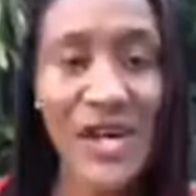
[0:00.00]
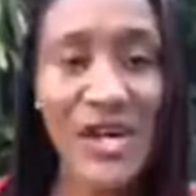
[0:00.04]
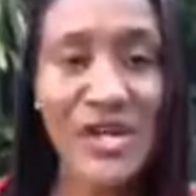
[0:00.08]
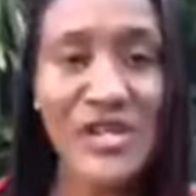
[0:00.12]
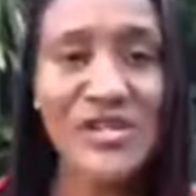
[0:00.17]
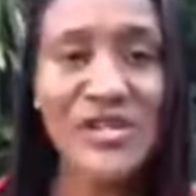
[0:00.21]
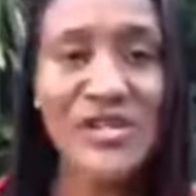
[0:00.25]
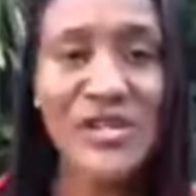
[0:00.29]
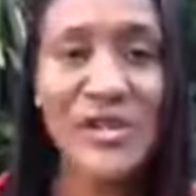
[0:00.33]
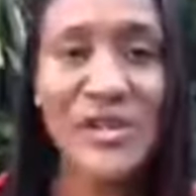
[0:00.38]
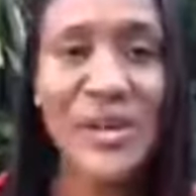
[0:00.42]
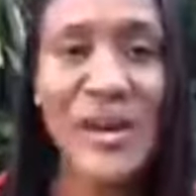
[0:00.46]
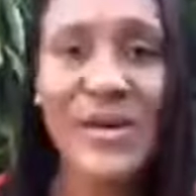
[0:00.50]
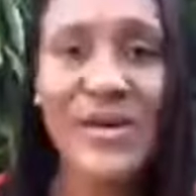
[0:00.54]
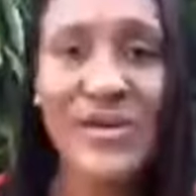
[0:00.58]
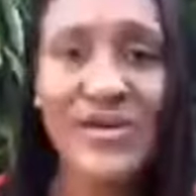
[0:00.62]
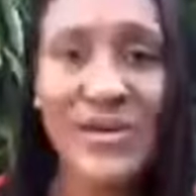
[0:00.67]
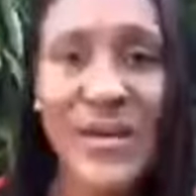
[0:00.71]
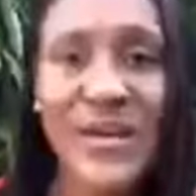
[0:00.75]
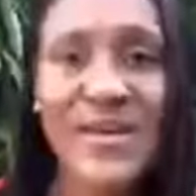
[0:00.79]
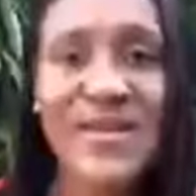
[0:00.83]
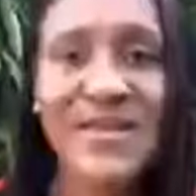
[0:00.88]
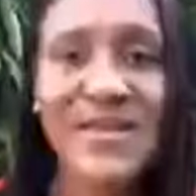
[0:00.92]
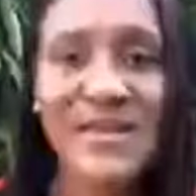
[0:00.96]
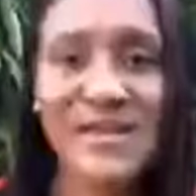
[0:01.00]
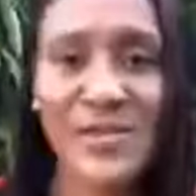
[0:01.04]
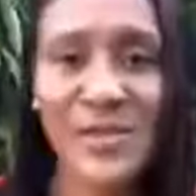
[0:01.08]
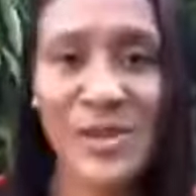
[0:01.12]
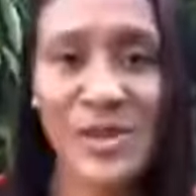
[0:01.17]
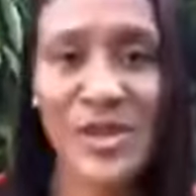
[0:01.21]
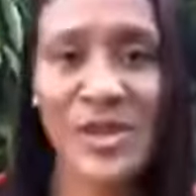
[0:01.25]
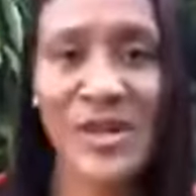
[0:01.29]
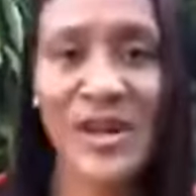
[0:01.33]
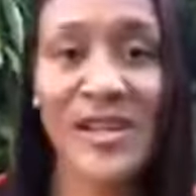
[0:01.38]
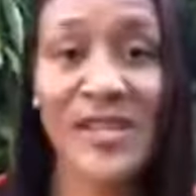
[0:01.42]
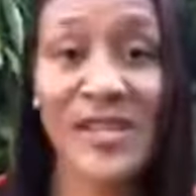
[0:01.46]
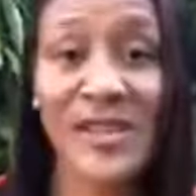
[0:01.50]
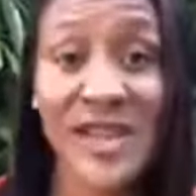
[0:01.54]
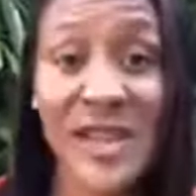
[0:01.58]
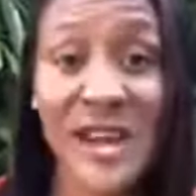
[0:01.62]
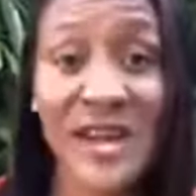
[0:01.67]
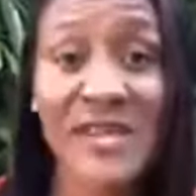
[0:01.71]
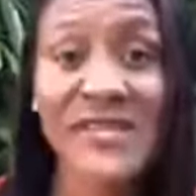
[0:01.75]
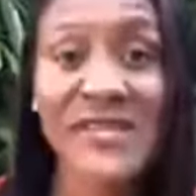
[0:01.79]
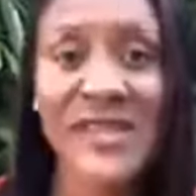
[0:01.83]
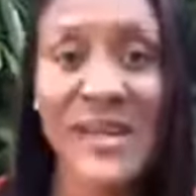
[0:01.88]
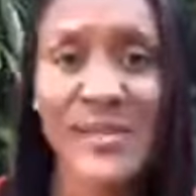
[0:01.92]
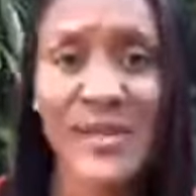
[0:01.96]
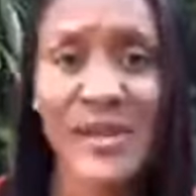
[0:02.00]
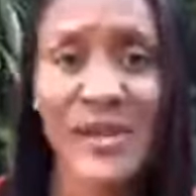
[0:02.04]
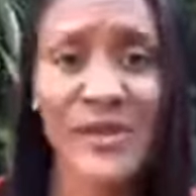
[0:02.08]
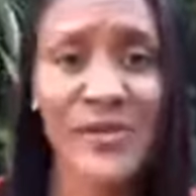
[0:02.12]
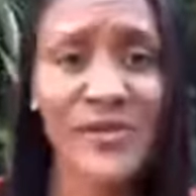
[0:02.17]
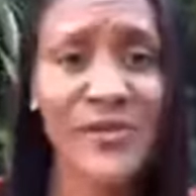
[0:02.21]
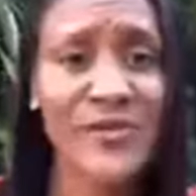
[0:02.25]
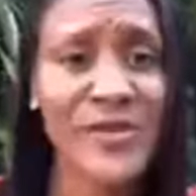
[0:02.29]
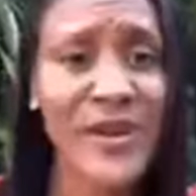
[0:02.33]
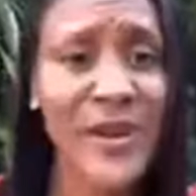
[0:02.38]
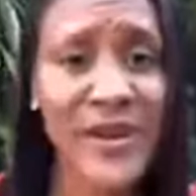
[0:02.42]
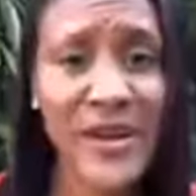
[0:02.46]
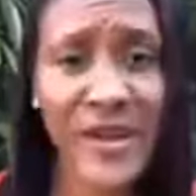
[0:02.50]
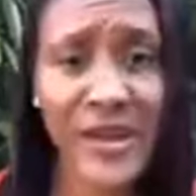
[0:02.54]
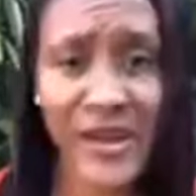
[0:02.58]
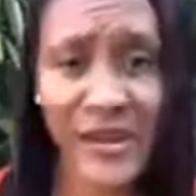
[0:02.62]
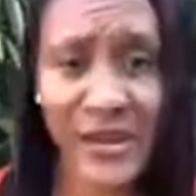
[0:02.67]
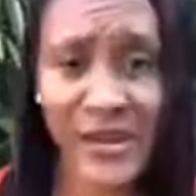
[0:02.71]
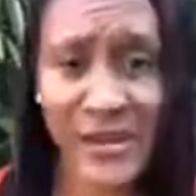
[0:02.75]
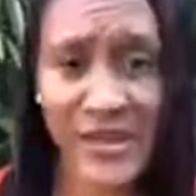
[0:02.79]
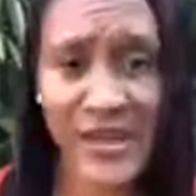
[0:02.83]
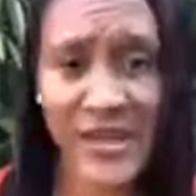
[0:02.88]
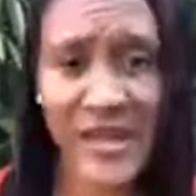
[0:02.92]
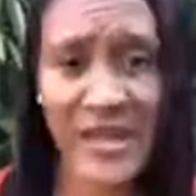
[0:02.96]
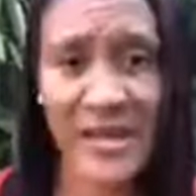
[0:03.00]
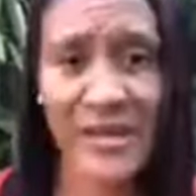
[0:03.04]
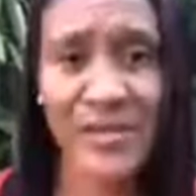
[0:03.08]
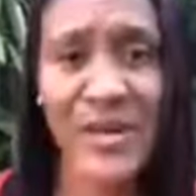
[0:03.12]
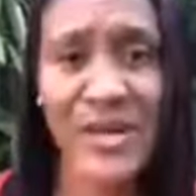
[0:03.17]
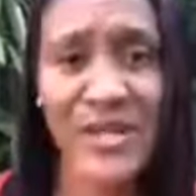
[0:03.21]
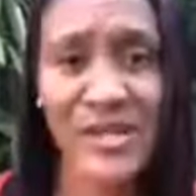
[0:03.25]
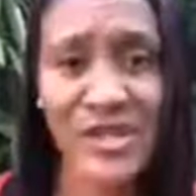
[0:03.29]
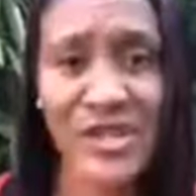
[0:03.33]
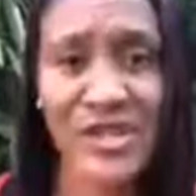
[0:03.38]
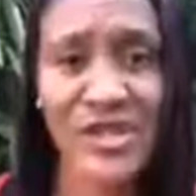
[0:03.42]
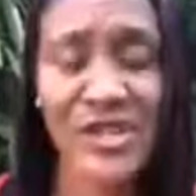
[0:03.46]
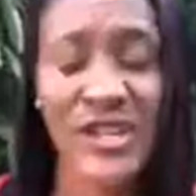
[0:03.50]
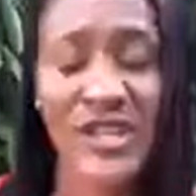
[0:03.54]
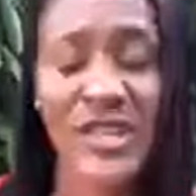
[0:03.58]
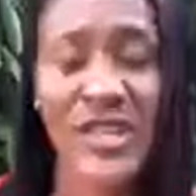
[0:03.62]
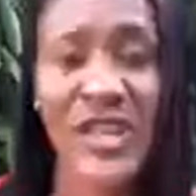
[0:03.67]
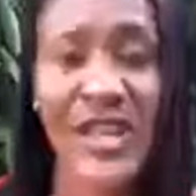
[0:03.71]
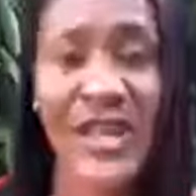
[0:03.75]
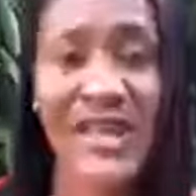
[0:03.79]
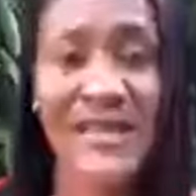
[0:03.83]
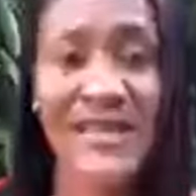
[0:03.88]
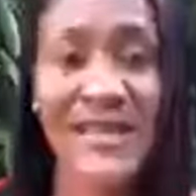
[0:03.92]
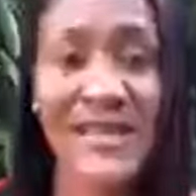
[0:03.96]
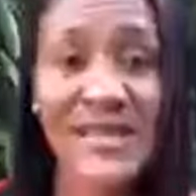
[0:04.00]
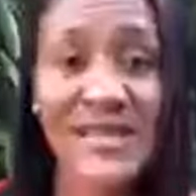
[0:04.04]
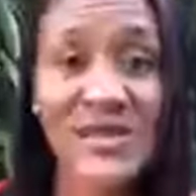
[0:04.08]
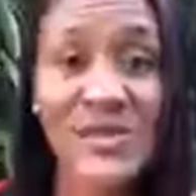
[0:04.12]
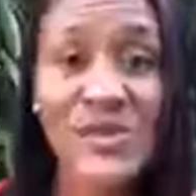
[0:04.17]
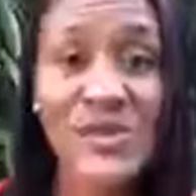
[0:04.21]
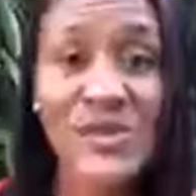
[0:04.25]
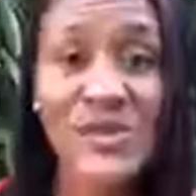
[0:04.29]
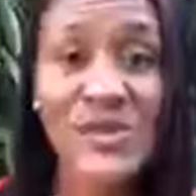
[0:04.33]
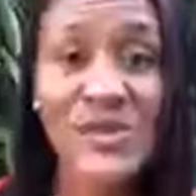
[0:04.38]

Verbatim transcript: So I read this book a long time ago, very early in my journey, and this